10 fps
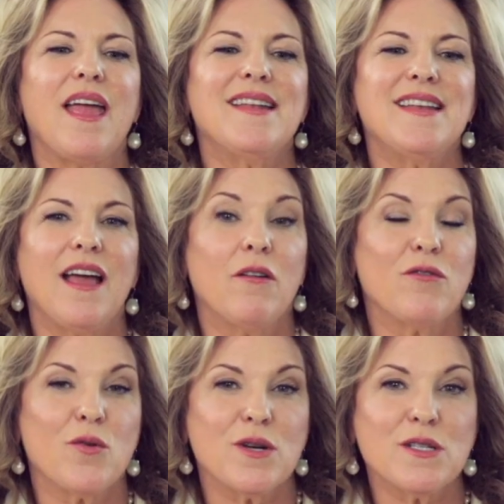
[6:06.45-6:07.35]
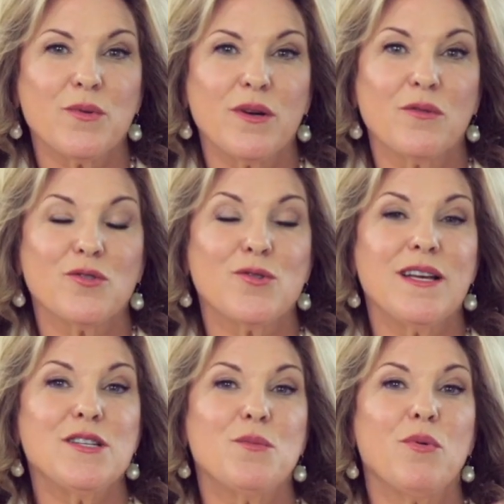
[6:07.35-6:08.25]
and now, of course, we're
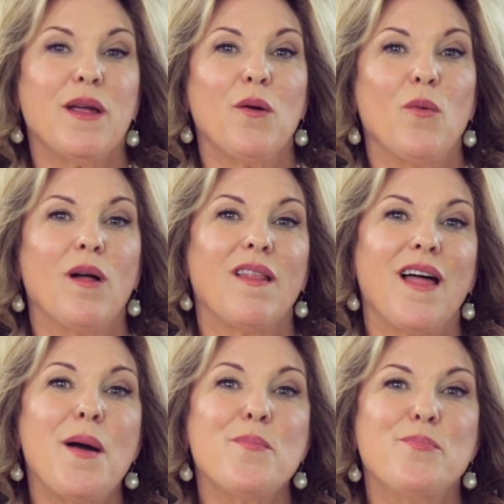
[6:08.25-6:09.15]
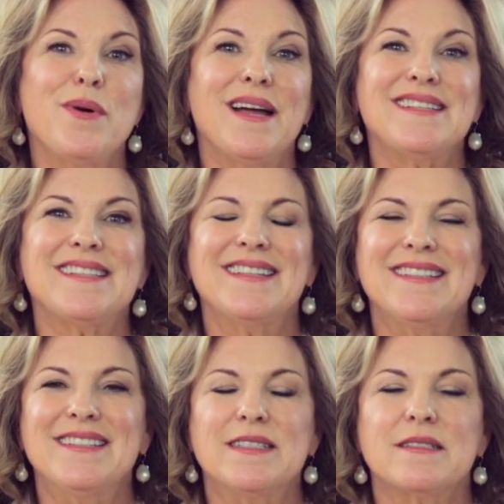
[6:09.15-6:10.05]
trying to bring a wall up, but
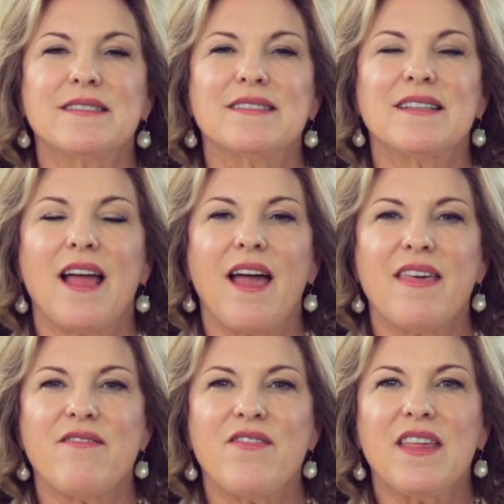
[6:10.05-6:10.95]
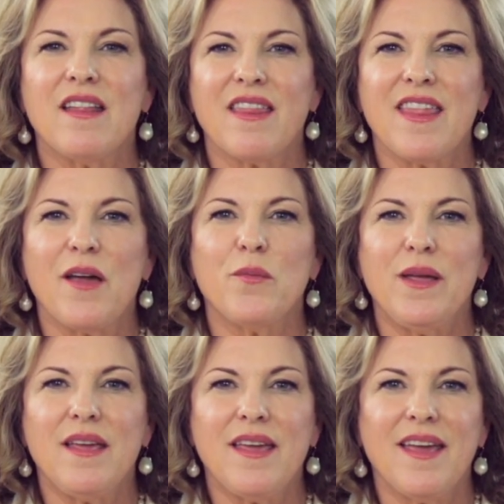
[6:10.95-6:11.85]
I feel that
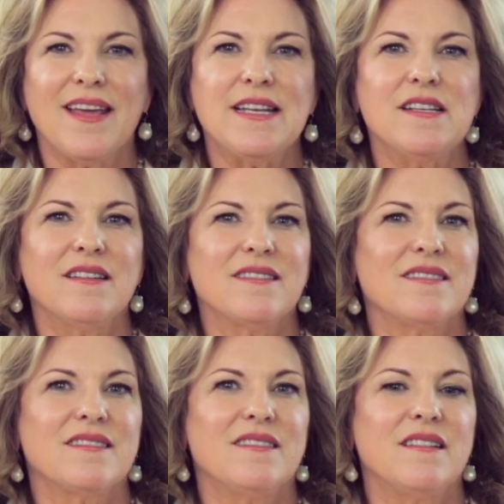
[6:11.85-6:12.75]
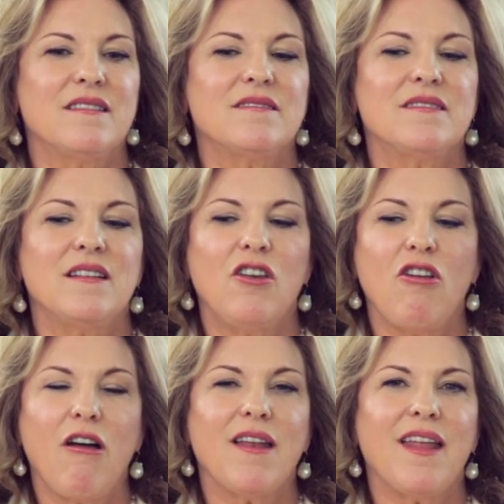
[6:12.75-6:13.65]
we can
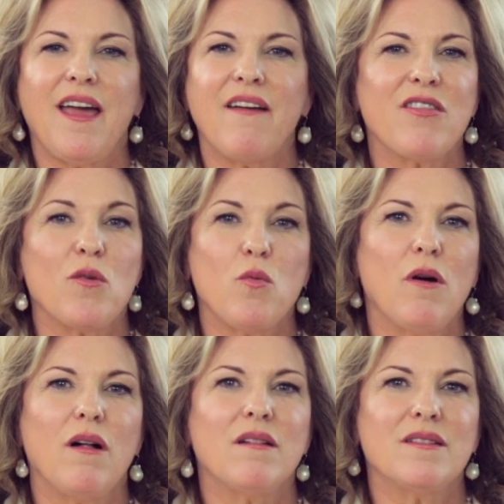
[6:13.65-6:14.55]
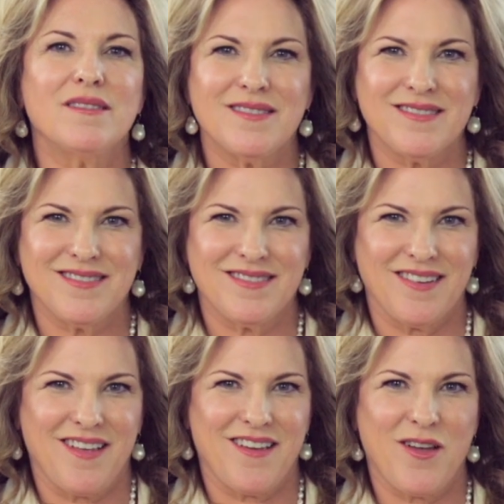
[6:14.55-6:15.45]
not have the wall
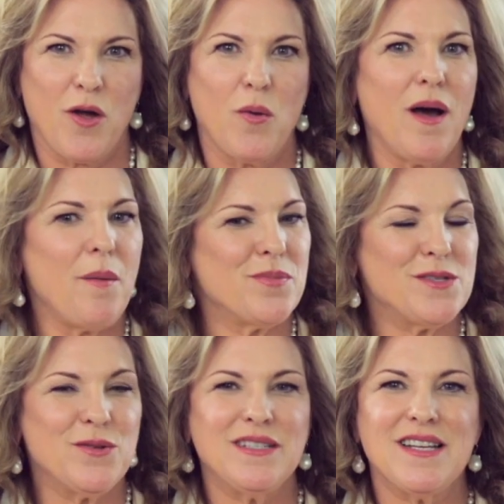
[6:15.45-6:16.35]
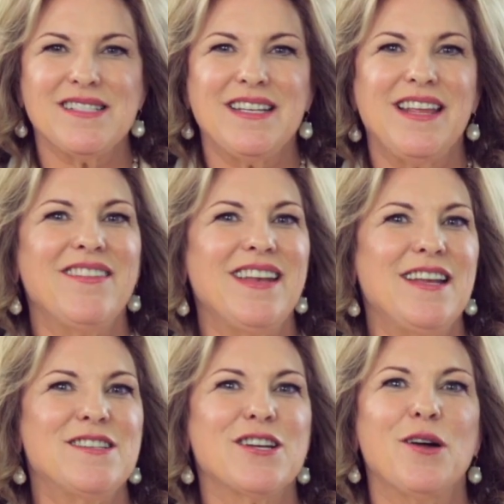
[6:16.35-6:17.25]
go up so it doesn't even
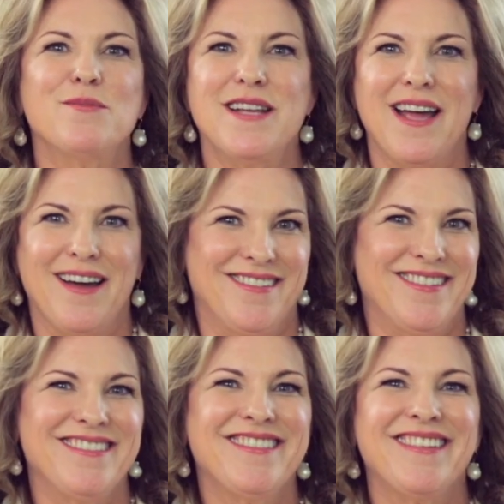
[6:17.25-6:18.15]
need to come down.